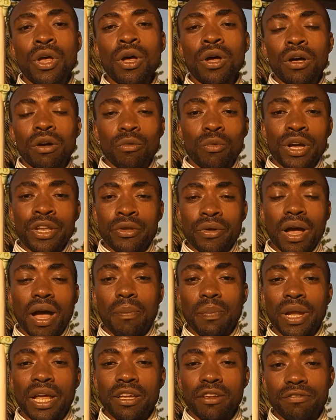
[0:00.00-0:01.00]
when you're
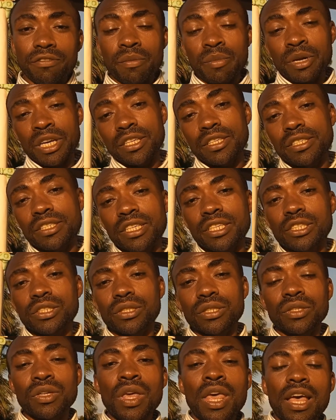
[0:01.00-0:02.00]
applying for
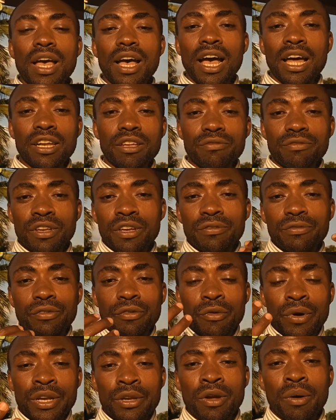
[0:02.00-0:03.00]
monetization. And even if
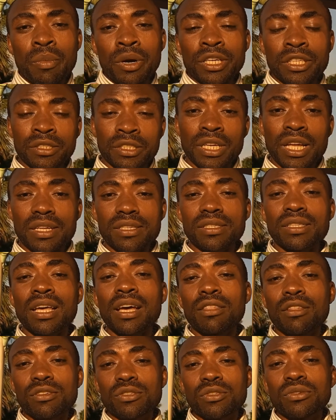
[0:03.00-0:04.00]
when you're monetized, there
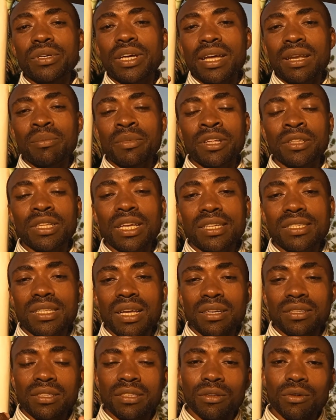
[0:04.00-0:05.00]
are those who get monetized
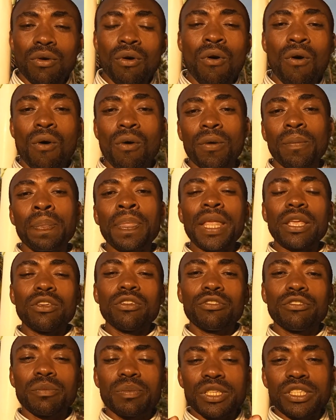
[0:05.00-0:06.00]
and think, oh,
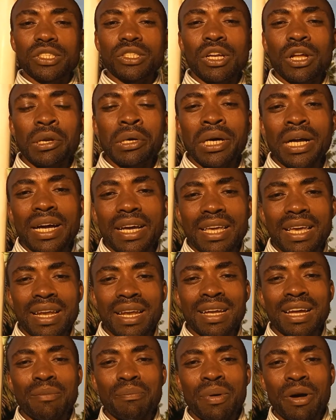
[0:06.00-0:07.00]
YouTube is no longer
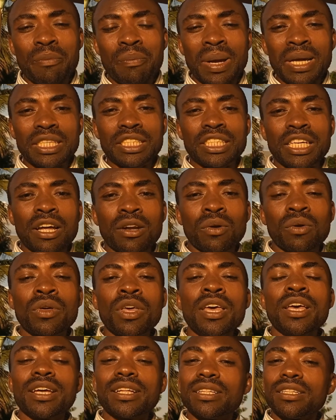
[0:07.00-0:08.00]
caring about my channel.
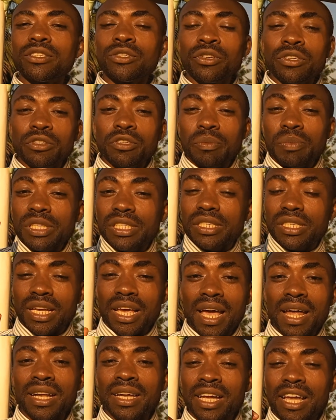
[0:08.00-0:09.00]
YouTube is
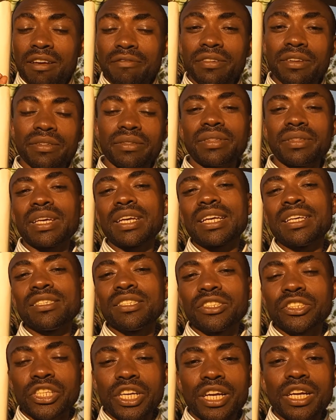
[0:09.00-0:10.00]
caring everything,
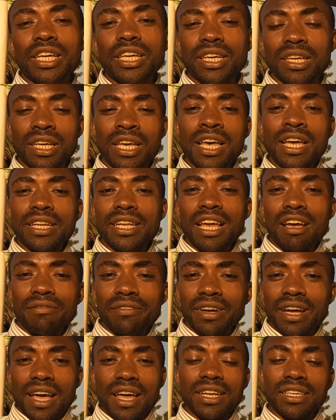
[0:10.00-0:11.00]
is checking. They
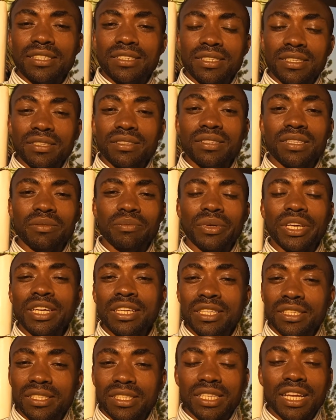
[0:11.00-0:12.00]
have got a system,
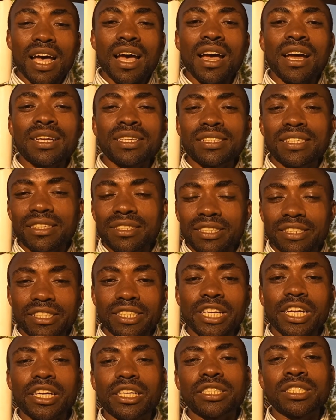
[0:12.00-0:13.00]
it scans, it
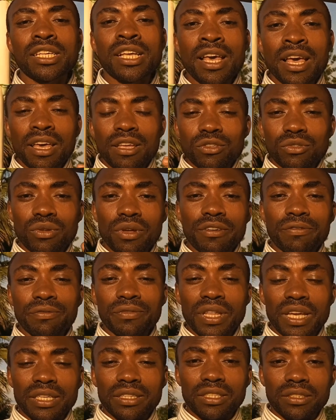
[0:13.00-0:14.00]
checked. So if
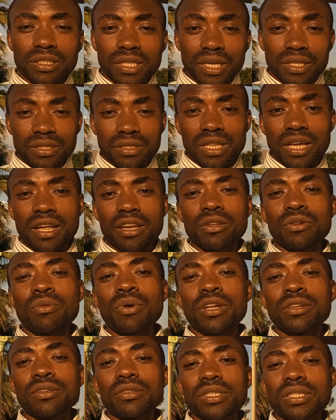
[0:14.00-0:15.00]
they detect that you
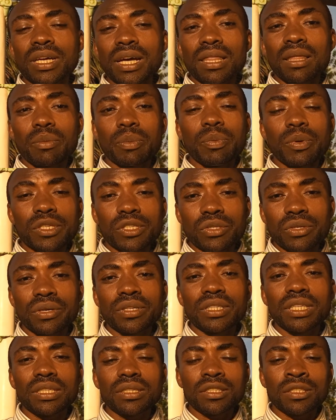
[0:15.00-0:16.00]
are using other people's
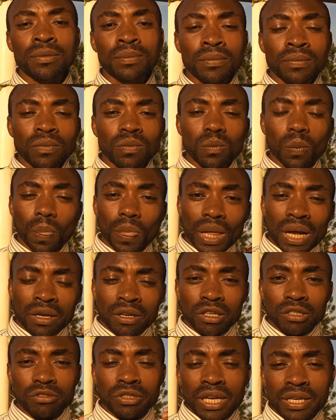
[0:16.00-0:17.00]
content and
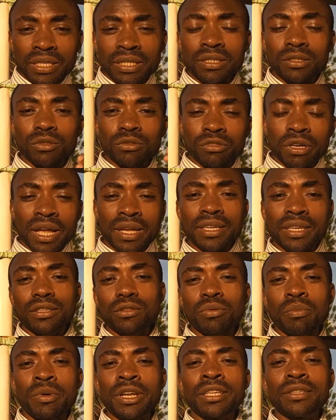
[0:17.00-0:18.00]
they're trying
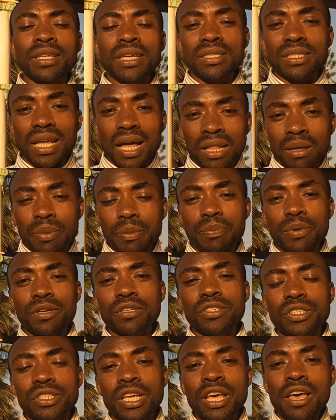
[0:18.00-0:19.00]
to monetize other
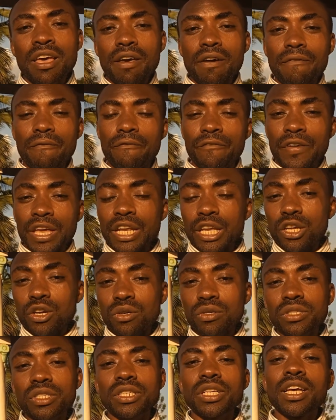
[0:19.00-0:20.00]
people's
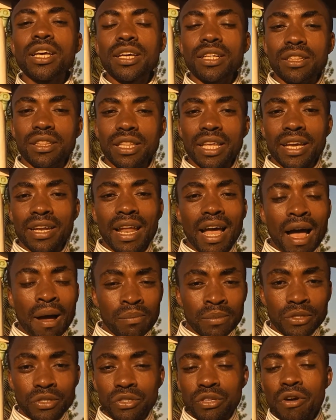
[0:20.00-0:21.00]
videos, then
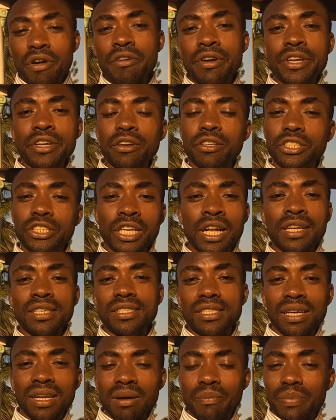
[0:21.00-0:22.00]
I'm sorry, your channel is
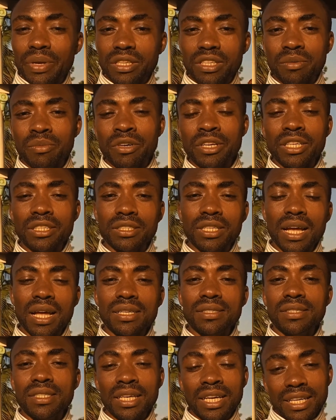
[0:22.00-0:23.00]
gonna be
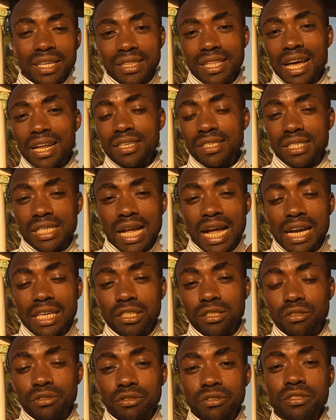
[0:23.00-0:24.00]
demonetized. That is
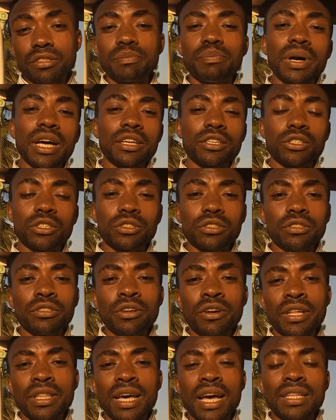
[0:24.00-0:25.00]
harsh truth, but you should
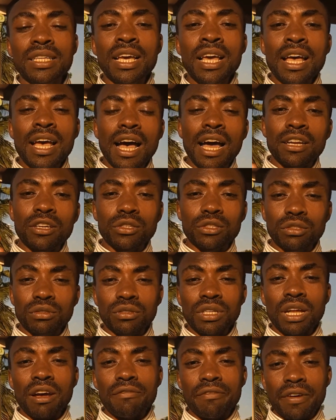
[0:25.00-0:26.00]
know that, and you
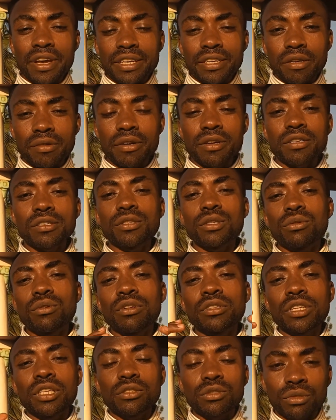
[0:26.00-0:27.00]
should avoid reused
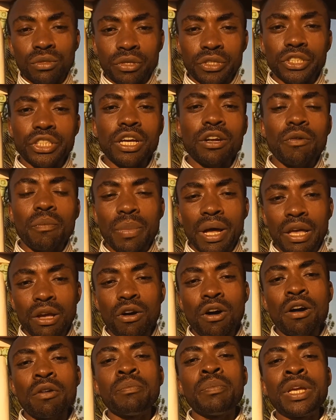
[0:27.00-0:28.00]
content on your channel by
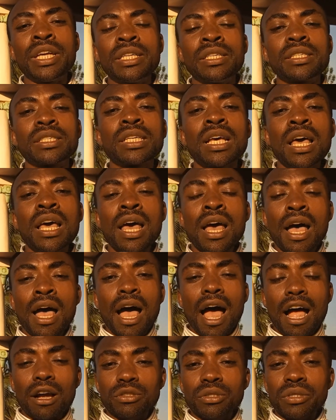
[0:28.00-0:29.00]
all means.
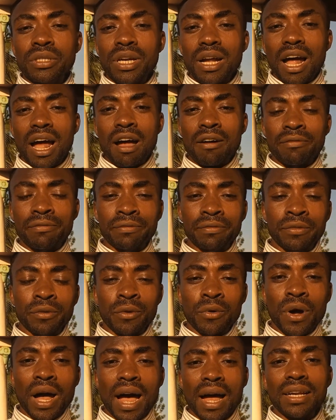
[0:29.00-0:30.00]
Actually,
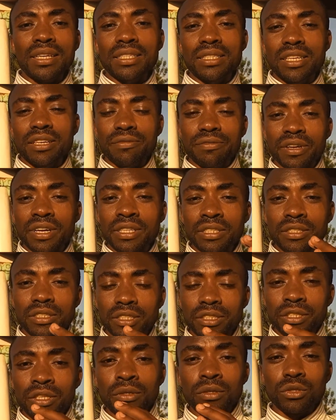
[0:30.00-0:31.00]
I've had
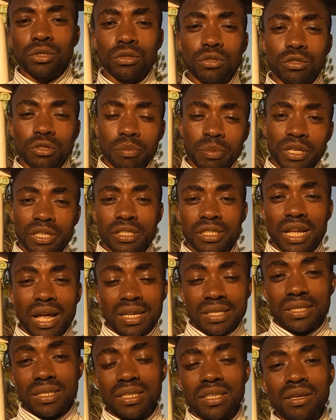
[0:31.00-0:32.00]
different YouTubers
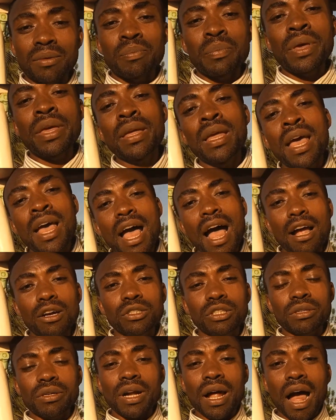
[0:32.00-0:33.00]
asking me,
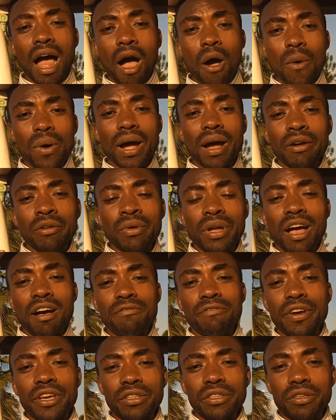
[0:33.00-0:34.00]
actually, how can we
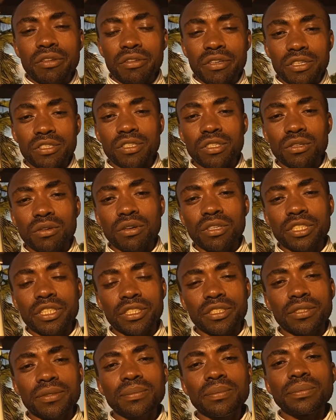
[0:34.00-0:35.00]
avoid the reused
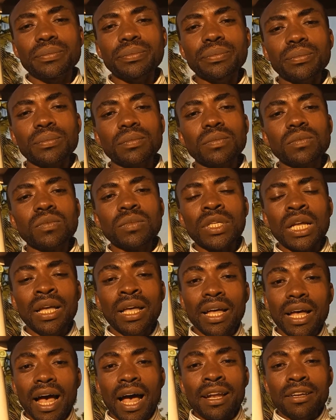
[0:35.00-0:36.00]
content?
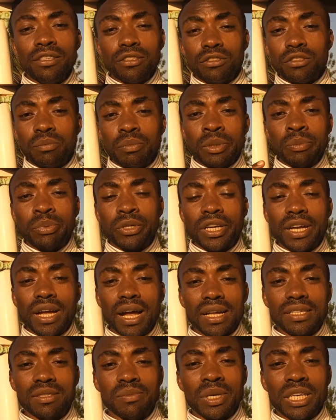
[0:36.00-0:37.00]
And YouTube employee
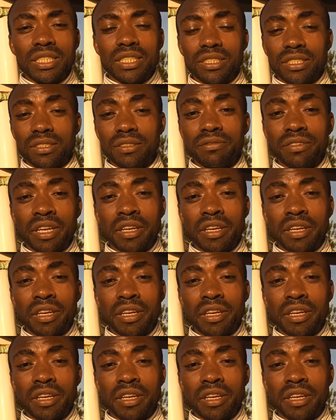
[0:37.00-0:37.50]
has made it even